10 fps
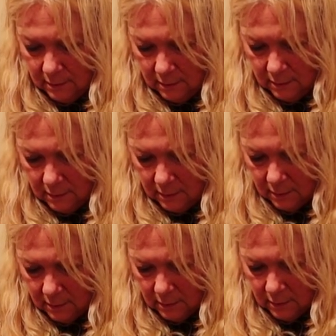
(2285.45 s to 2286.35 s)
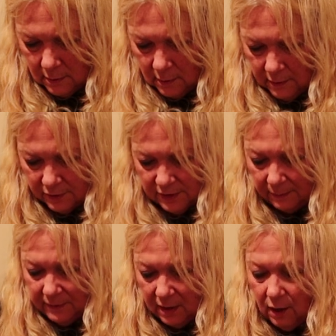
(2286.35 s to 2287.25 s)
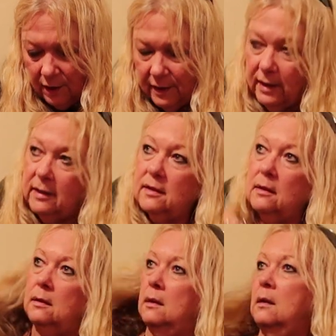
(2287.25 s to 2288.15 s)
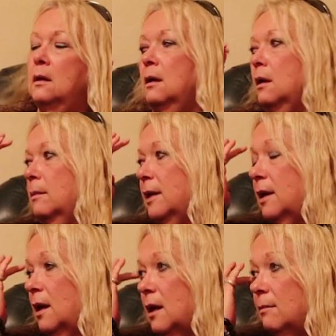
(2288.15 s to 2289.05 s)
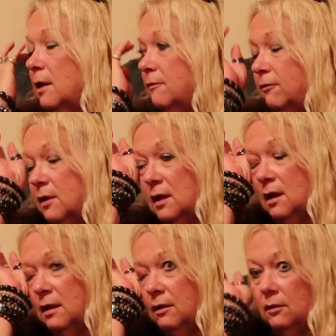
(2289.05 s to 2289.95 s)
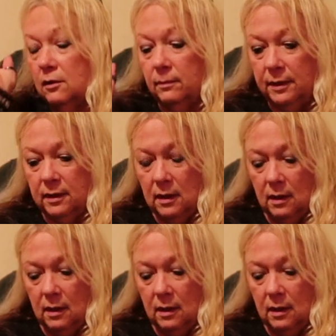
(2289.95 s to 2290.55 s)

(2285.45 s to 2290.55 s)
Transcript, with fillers: Wow, I'm getting nervous here. There's something hard in it. No. Oh my god, I'm like freaking out here a little bit.